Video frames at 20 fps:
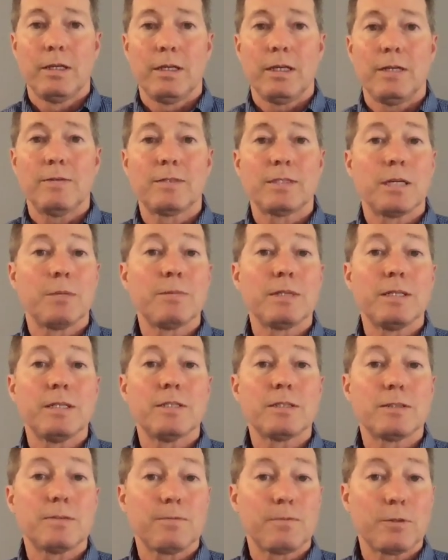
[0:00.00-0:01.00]
If something
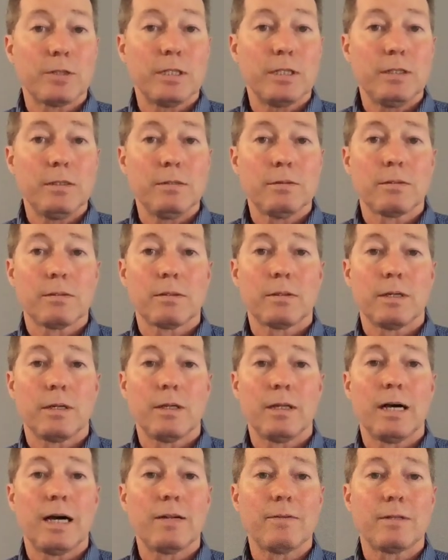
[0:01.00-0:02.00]
is free, a
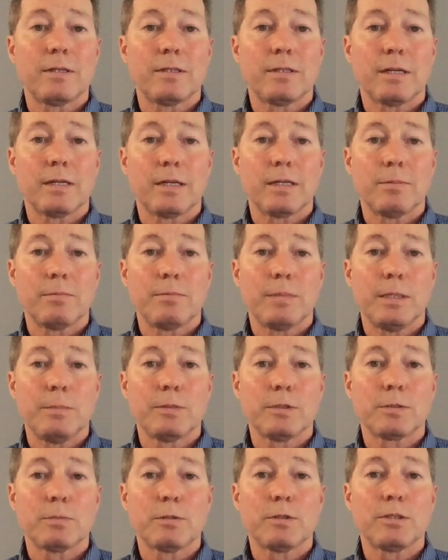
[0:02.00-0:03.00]
lot of the time
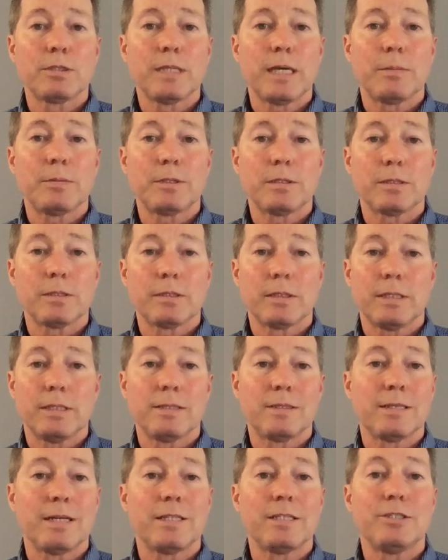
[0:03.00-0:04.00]
people's perception
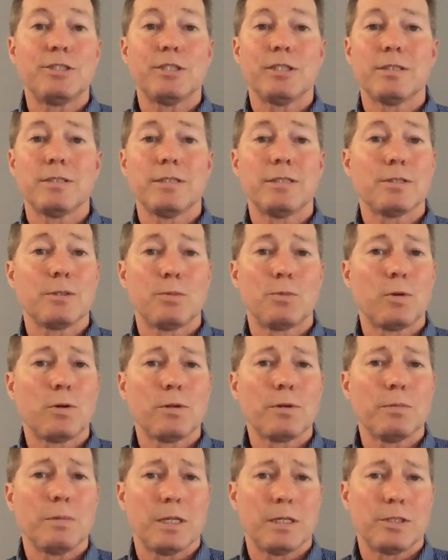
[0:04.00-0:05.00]
is that it just isn't
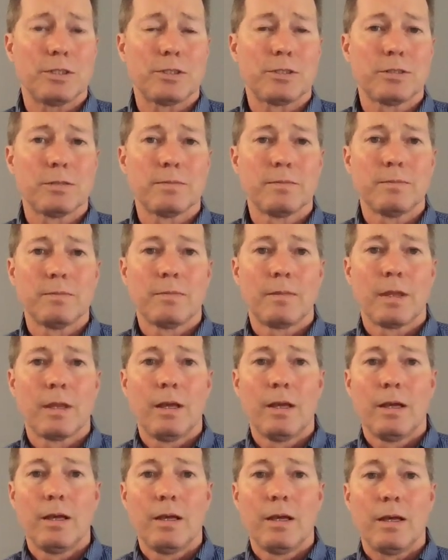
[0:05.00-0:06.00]
worth much.
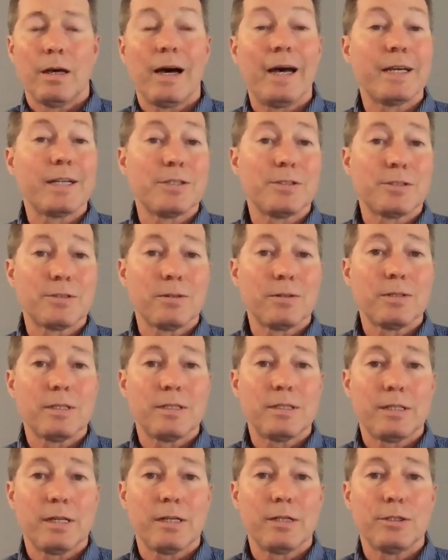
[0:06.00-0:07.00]
I can
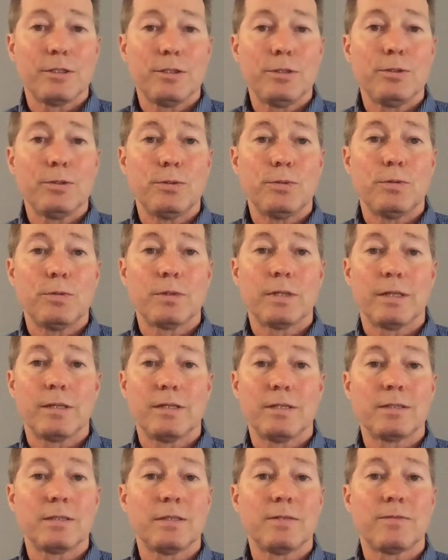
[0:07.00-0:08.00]
certainly tell you that
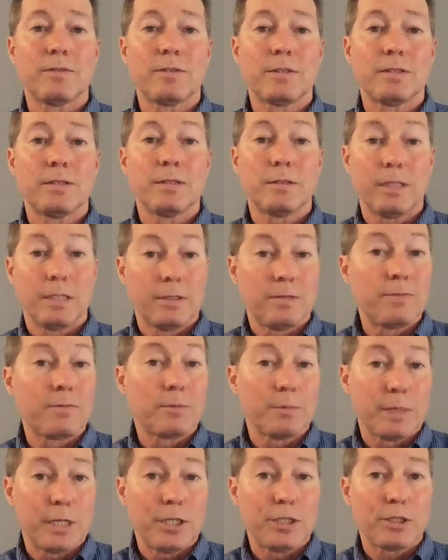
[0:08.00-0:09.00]
this
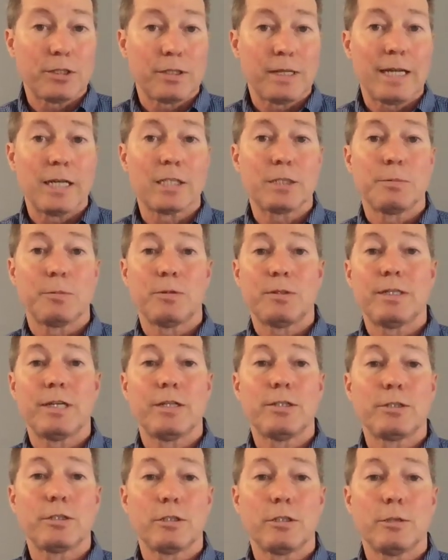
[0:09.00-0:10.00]
information has
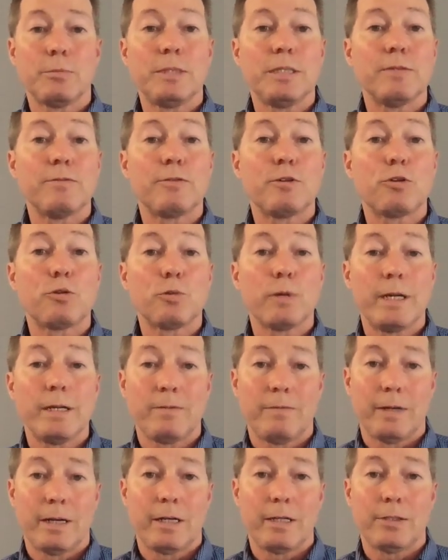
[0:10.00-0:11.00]
potential to be of
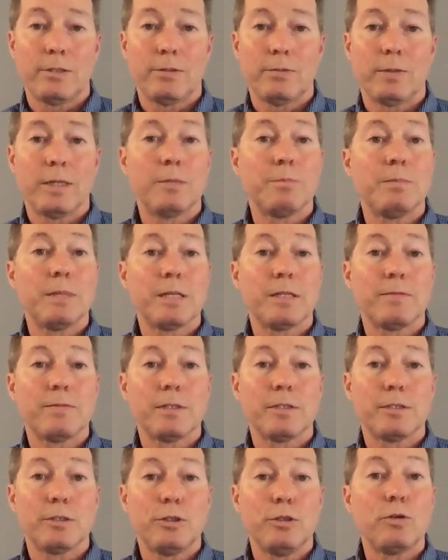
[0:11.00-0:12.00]
great value and
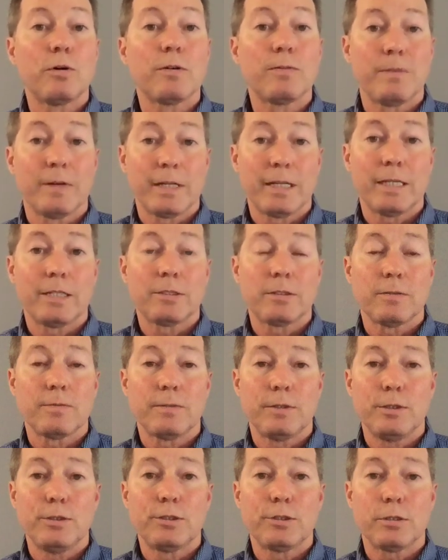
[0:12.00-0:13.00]
benefit to your financial
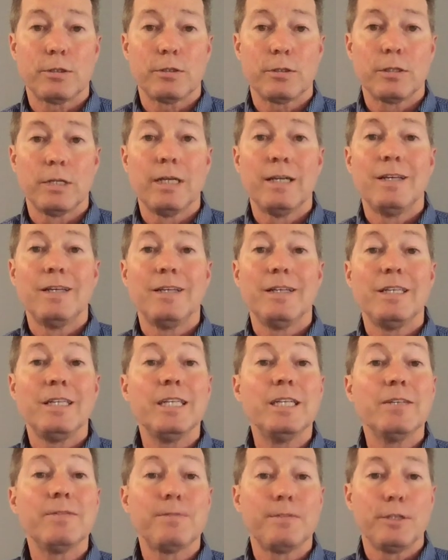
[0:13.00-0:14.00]
future
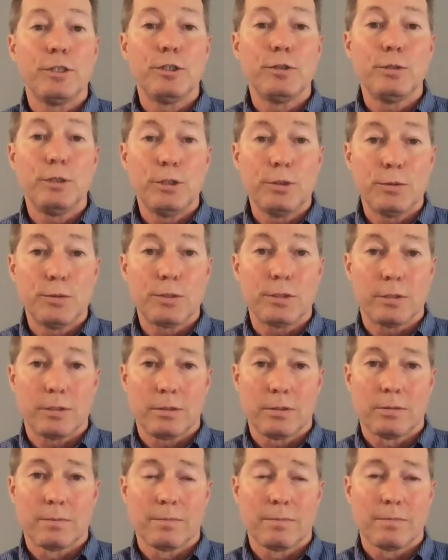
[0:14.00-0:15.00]
if you use it.